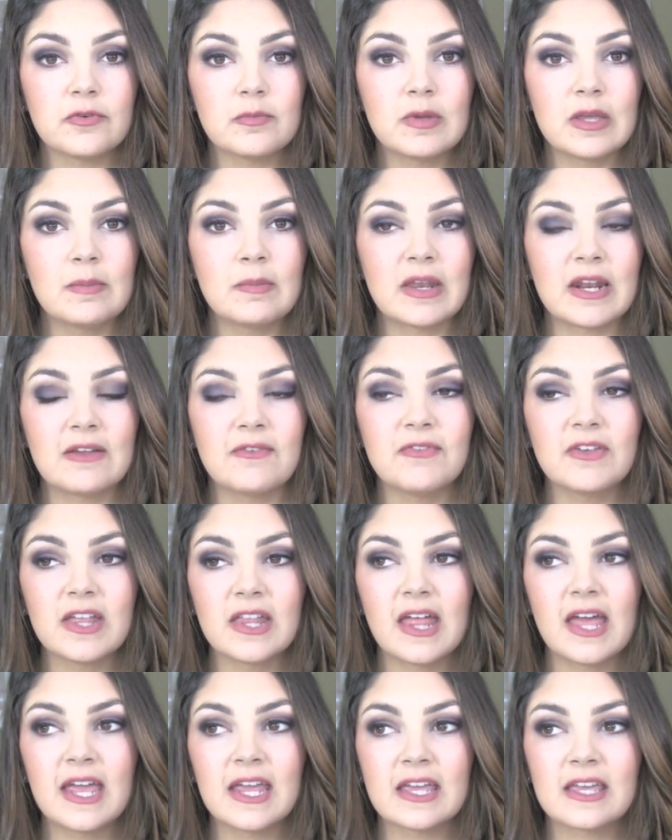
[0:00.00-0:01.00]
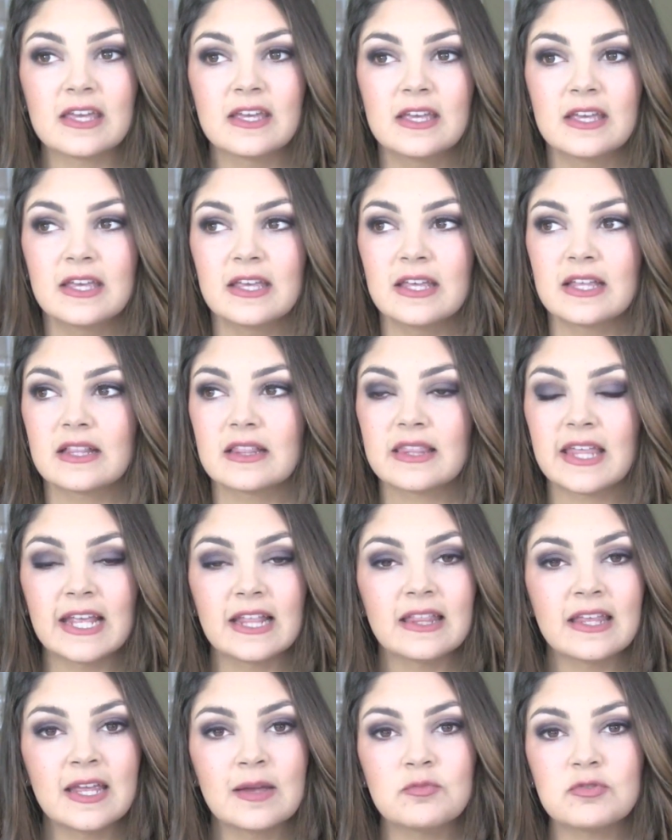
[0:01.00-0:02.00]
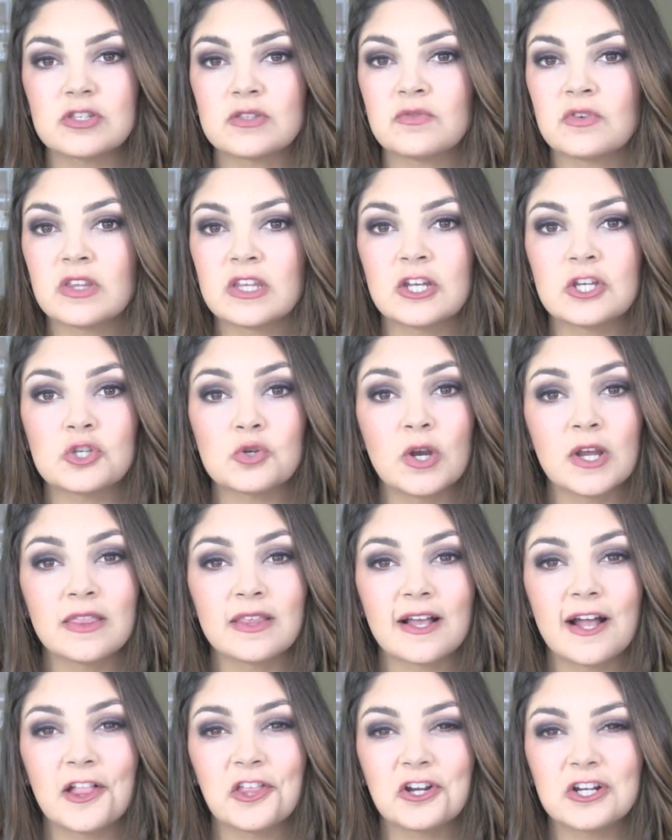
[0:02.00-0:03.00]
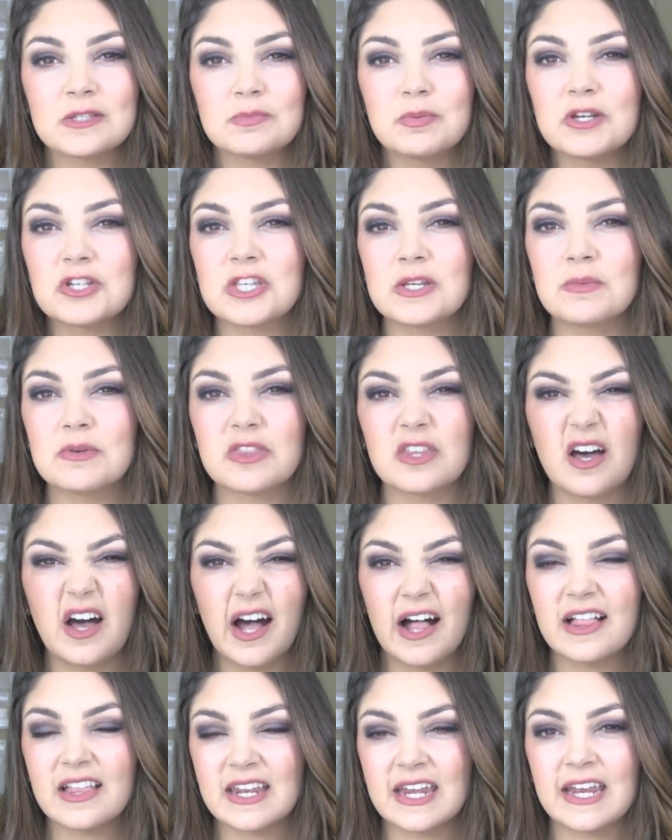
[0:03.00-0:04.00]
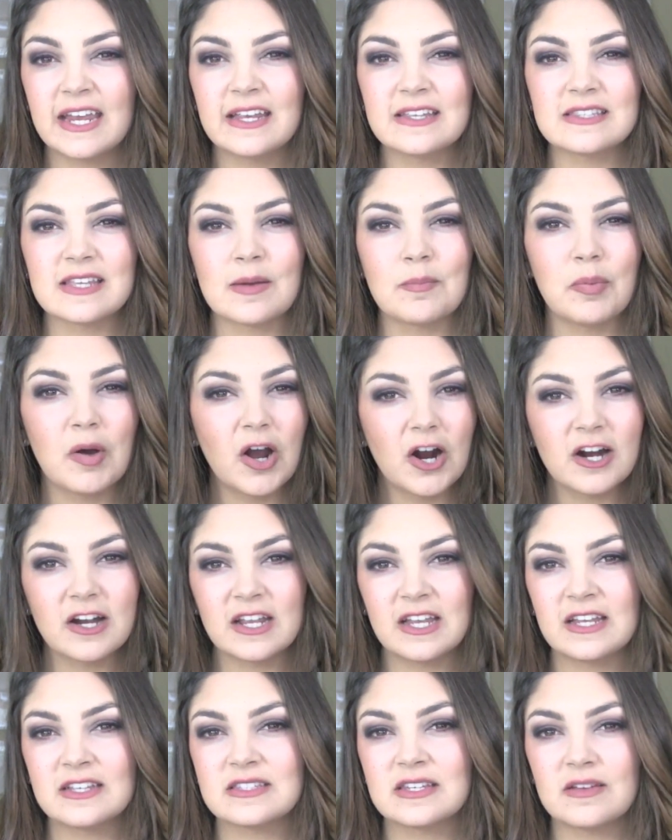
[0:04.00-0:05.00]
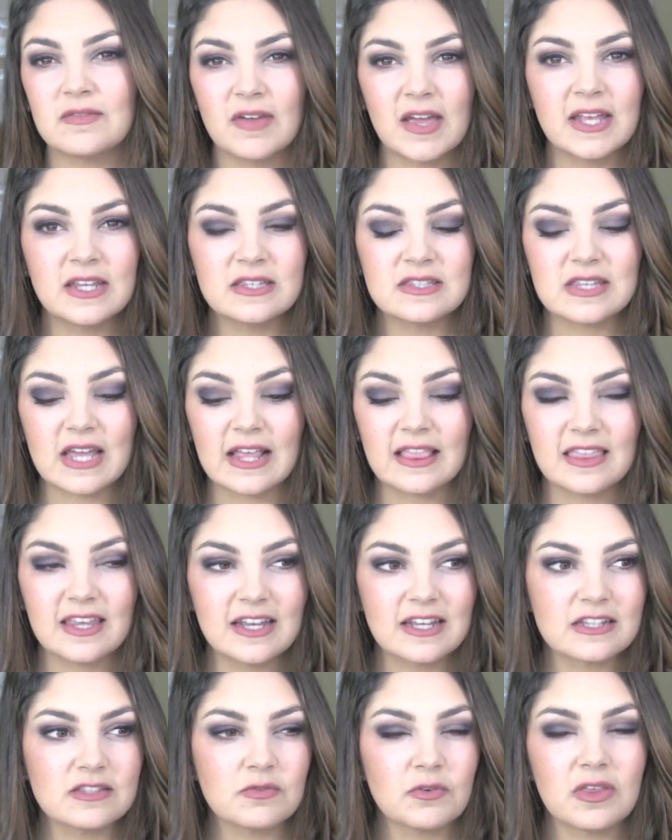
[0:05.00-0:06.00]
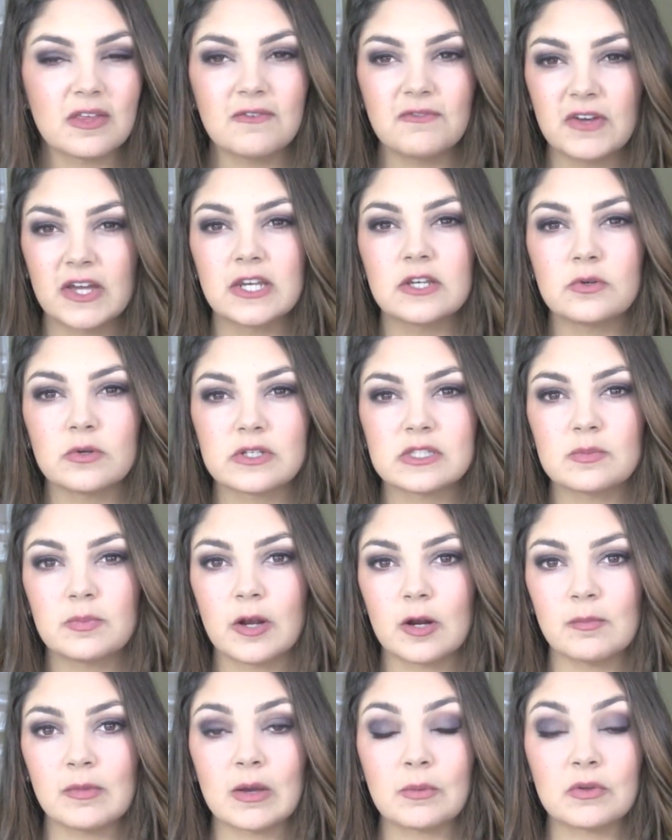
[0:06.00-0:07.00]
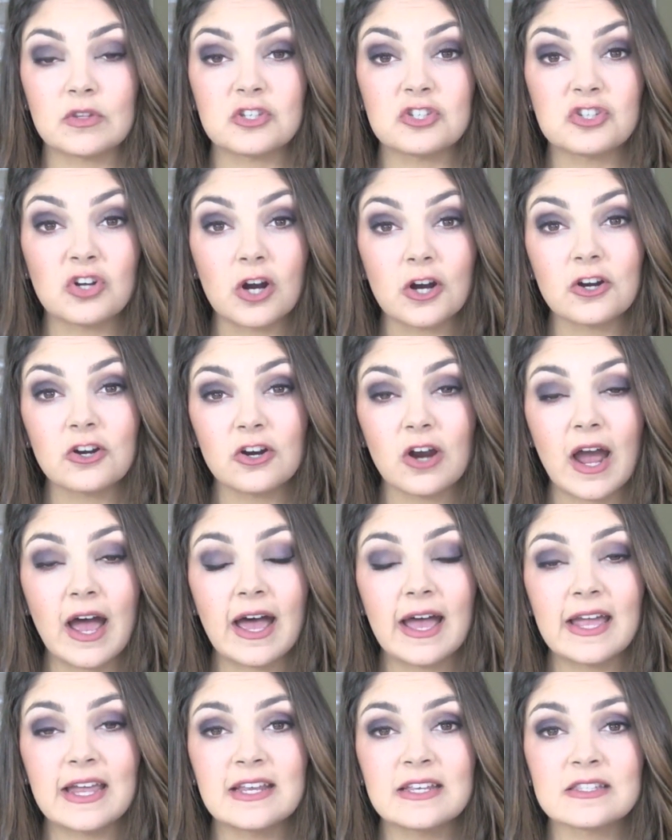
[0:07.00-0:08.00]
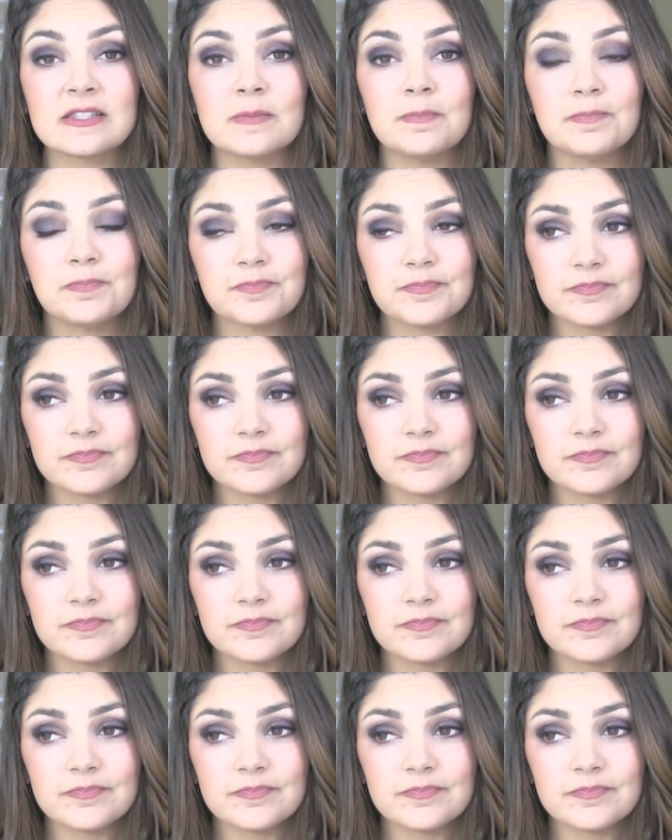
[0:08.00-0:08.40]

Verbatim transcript: for me but I feel like Lately, I'm just really enjoying the color, especially with the holidays and parties and events. I think it's really fun to experiment with darker eyes